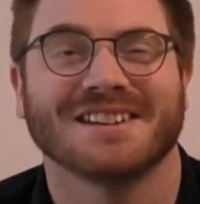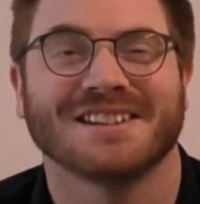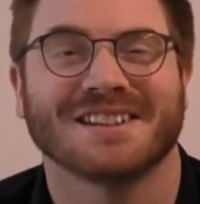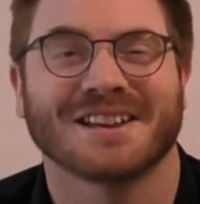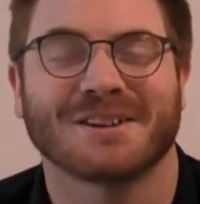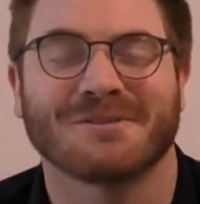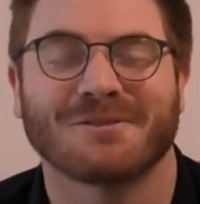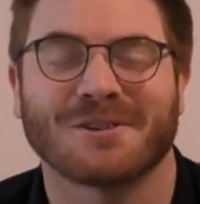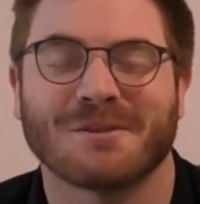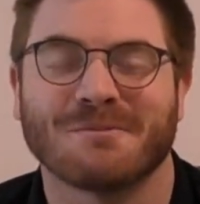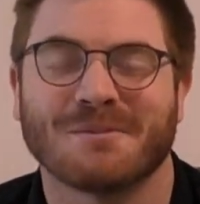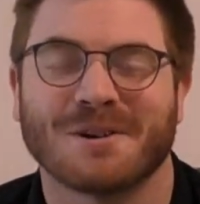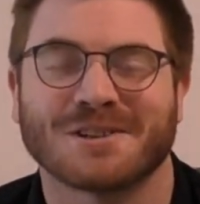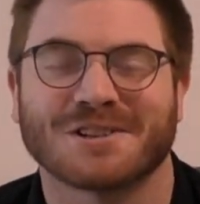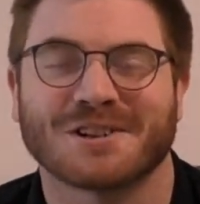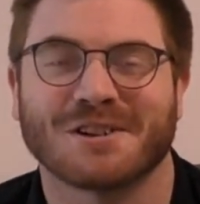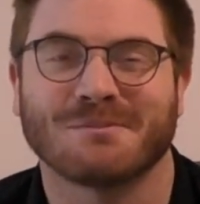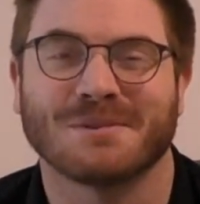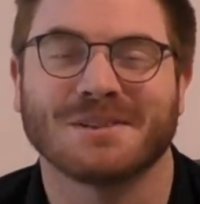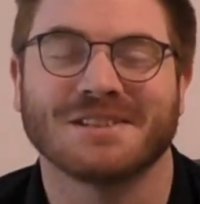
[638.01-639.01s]
Thank you very
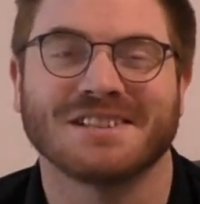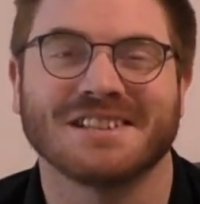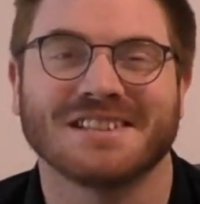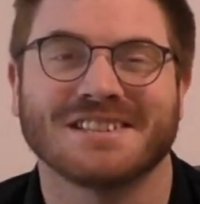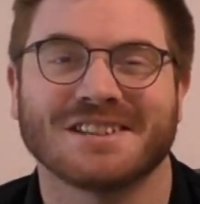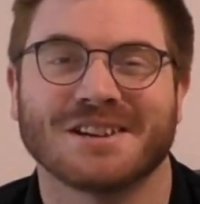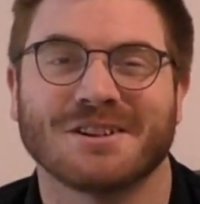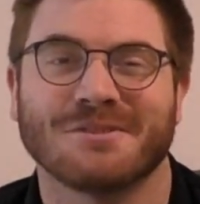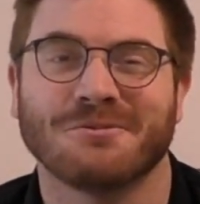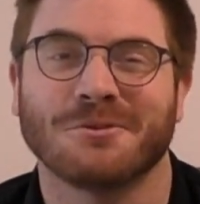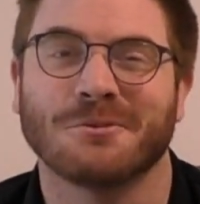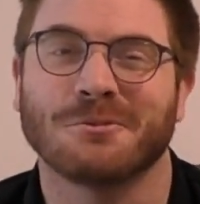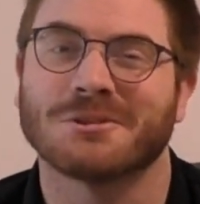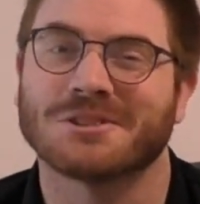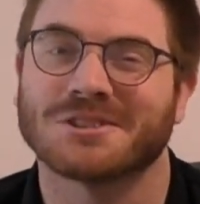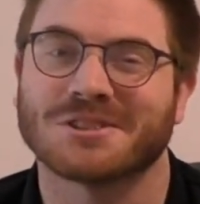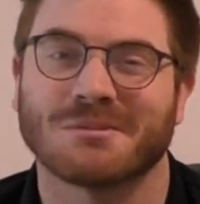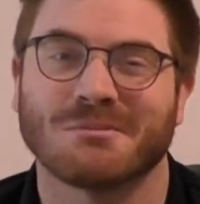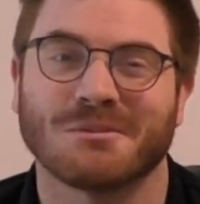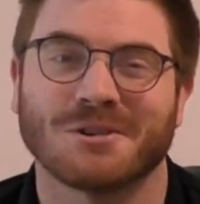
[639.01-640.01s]
much. I've been Dieter for Win
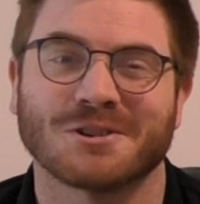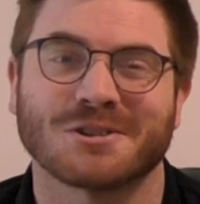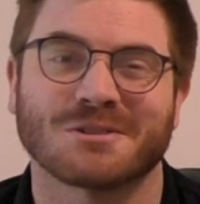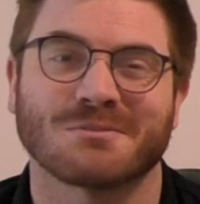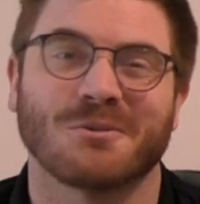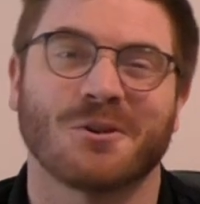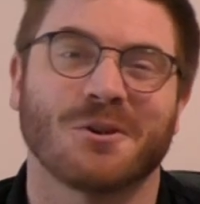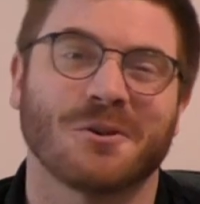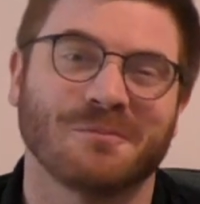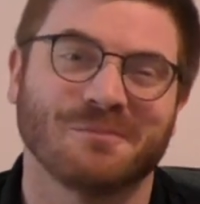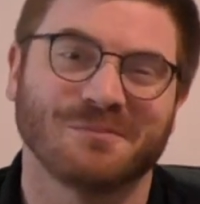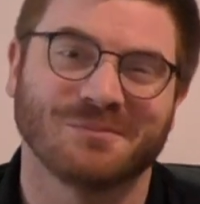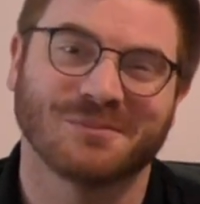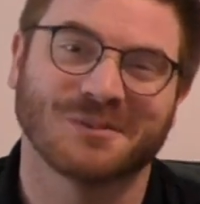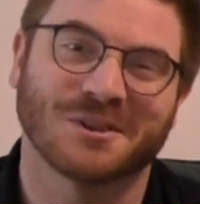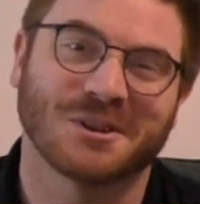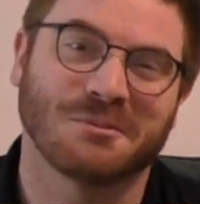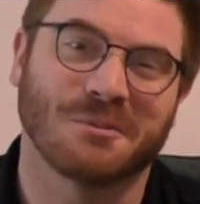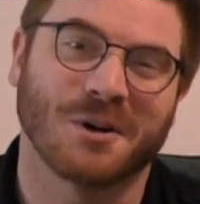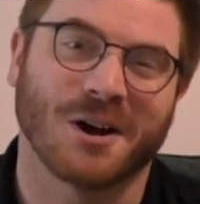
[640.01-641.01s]
Some Loosemore.
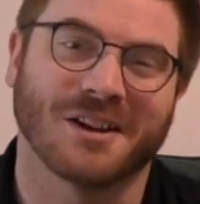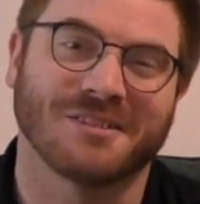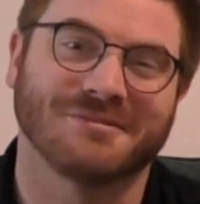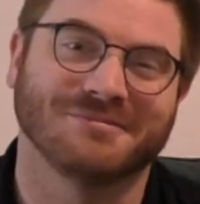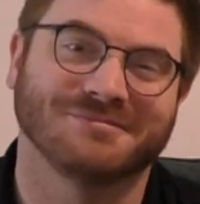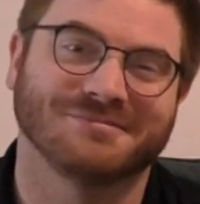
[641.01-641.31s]
Goodbye.